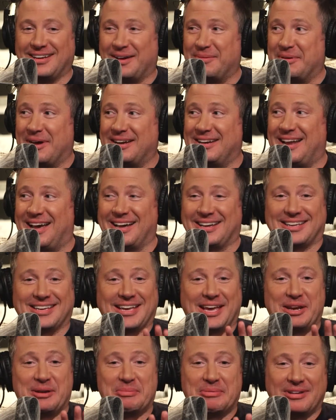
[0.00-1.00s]
And I'm not
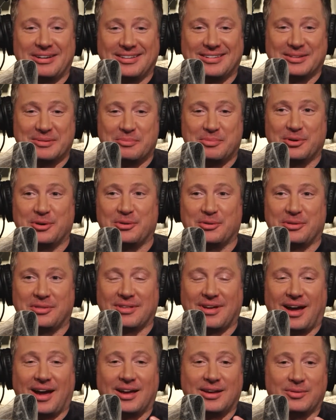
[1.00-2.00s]
knocking anybody in the
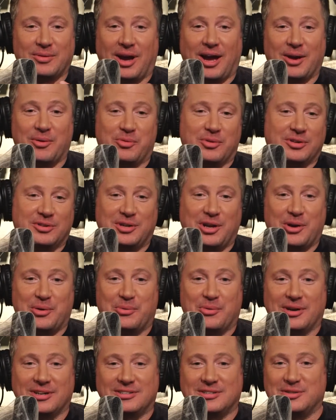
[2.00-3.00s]
booth. I, I wouldn't know
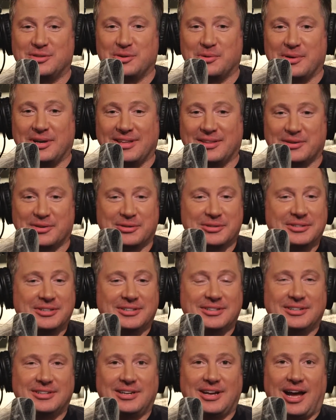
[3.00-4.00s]
what to do either.
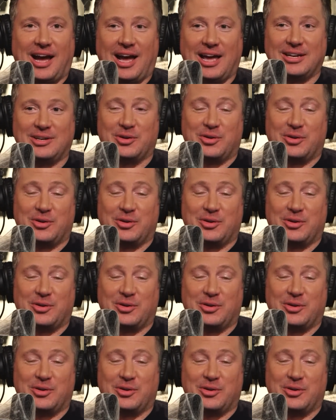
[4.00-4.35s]
It's us over I here.